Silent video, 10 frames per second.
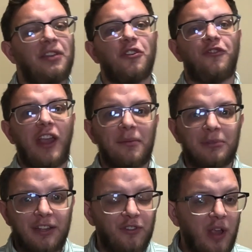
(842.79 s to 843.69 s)
your
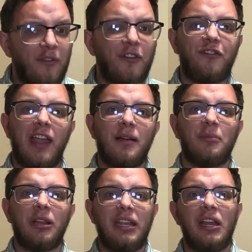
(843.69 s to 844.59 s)
family, if you have a
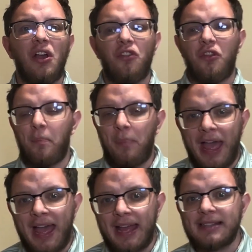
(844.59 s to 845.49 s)
family, the
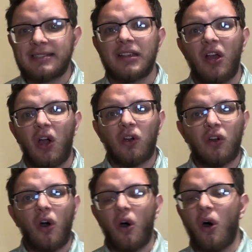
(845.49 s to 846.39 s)
pets,
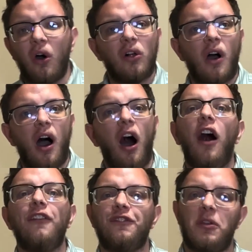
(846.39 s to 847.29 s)
are all
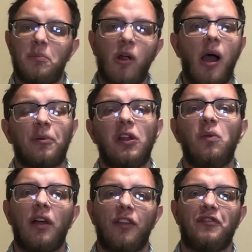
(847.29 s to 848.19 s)
off the property
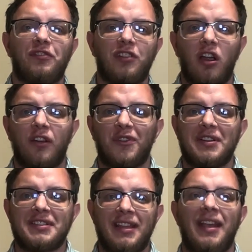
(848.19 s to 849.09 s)
while the photographer
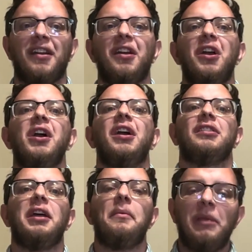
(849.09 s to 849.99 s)
is there.
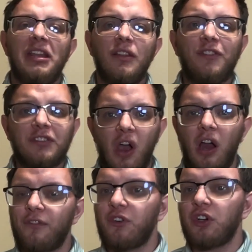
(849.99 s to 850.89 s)
Let me and the
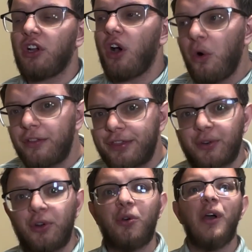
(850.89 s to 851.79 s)
photographer go
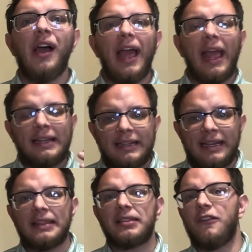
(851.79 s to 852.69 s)
through and
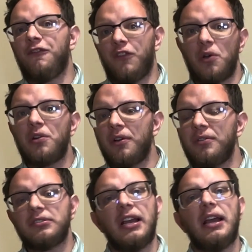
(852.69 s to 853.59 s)
get the
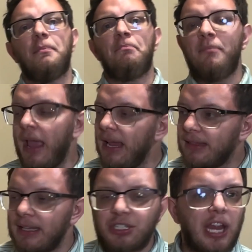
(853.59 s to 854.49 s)
photos, make
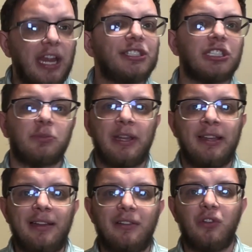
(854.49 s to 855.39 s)
the changes we
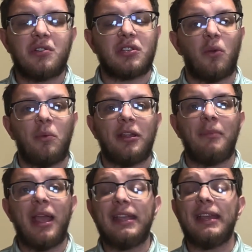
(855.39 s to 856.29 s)
need to so that we can
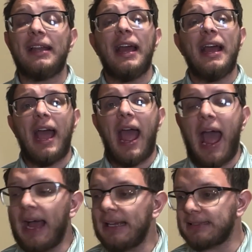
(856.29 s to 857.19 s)
make it
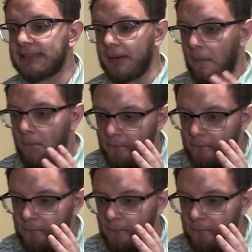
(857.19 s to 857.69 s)
as